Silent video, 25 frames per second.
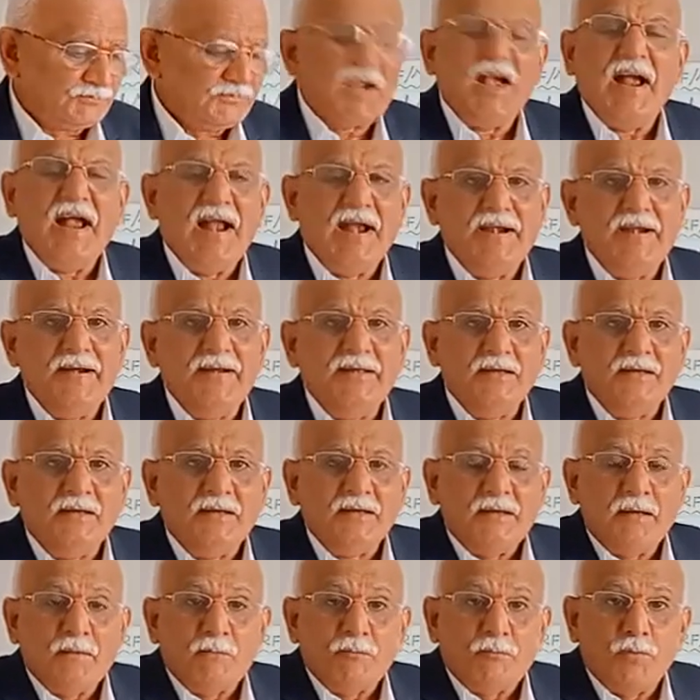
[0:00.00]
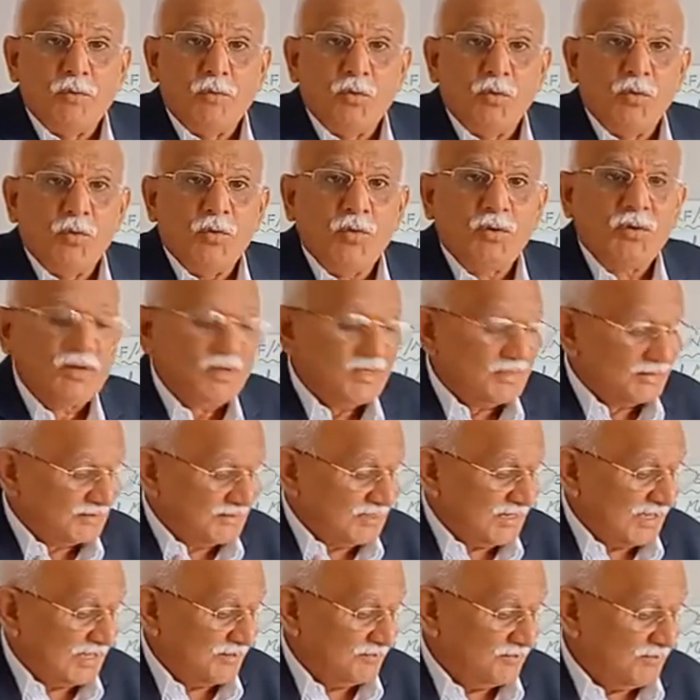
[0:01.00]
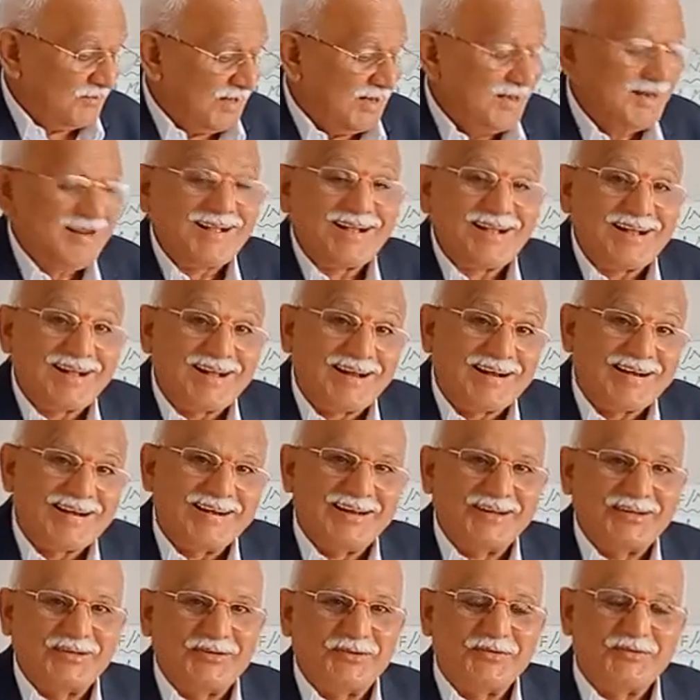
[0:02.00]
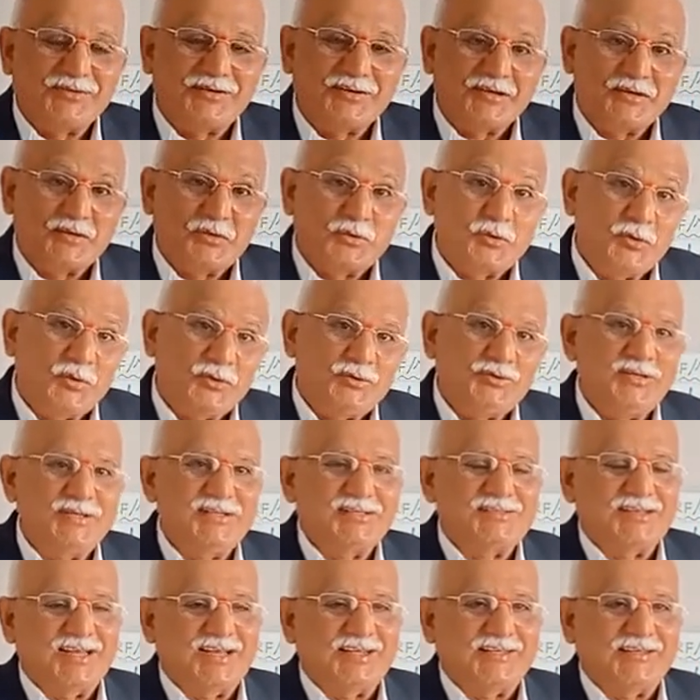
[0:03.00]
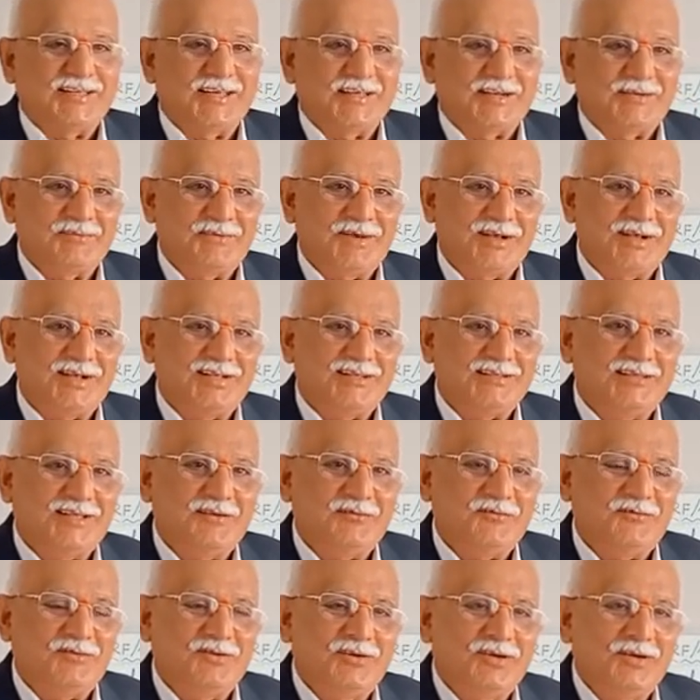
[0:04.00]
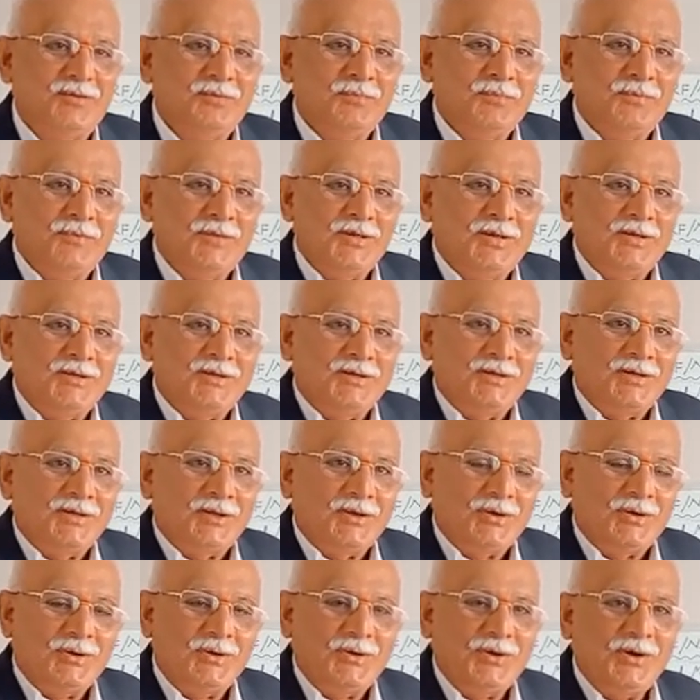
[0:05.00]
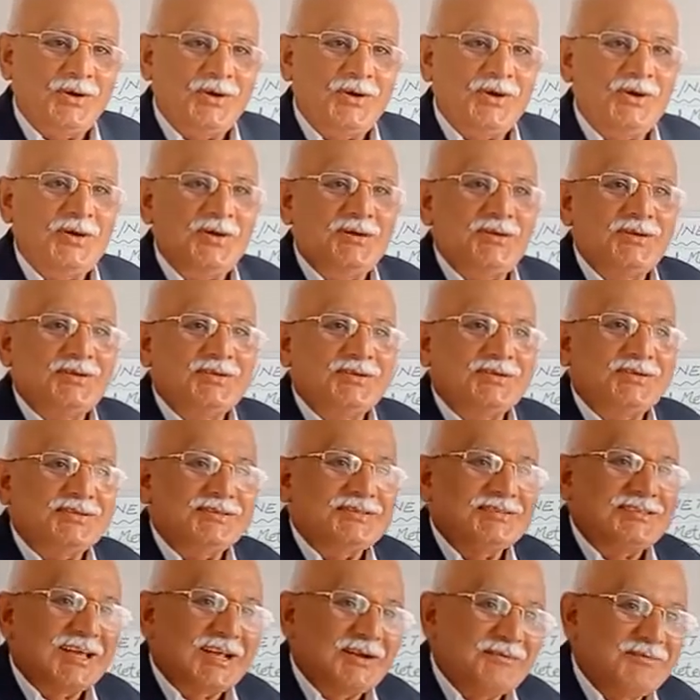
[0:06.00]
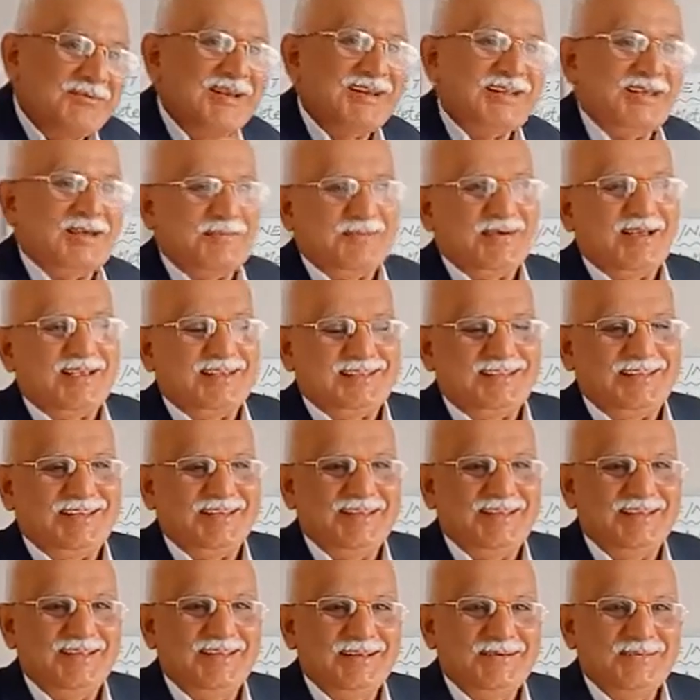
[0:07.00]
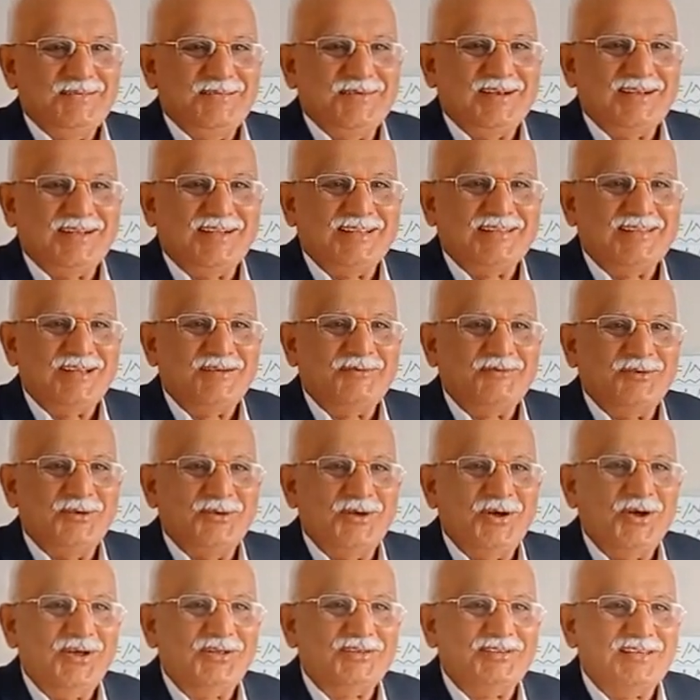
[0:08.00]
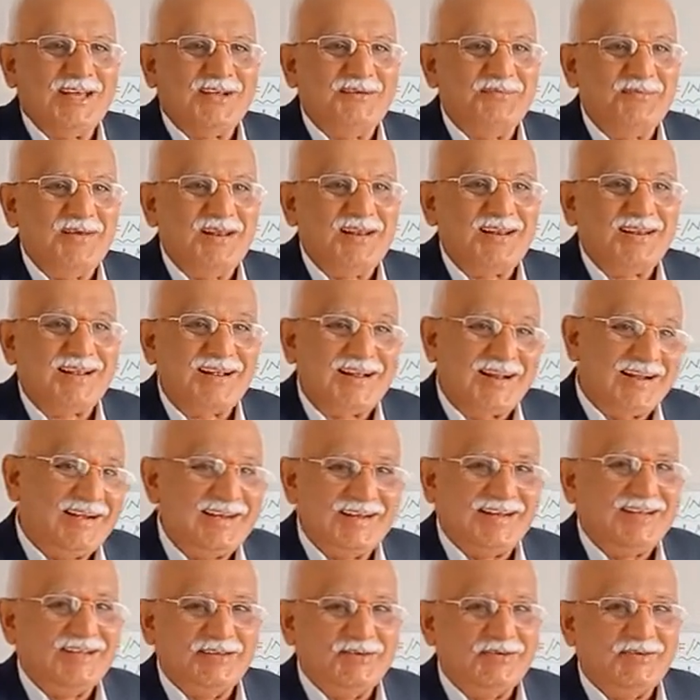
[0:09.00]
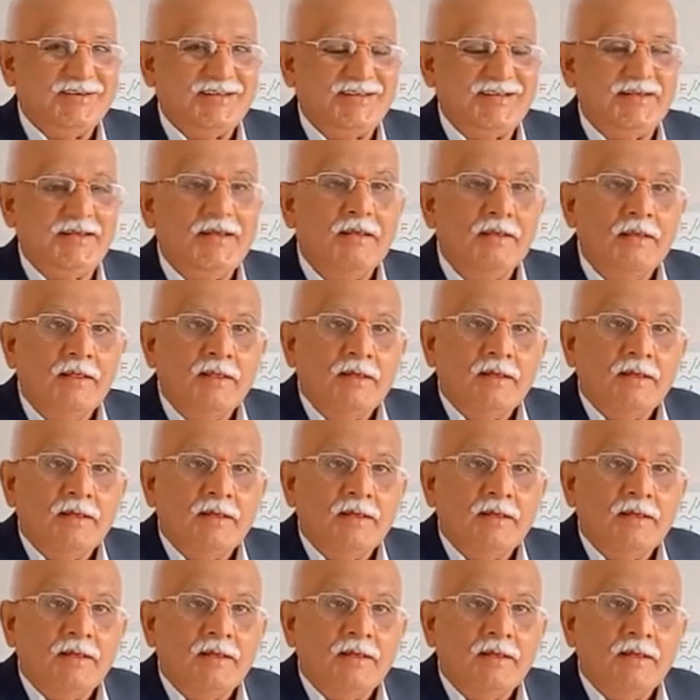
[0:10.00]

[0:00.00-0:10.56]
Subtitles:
and poor thermal conductivity. Two things are there because of low thermal capacity. Because of low thermal conductivity,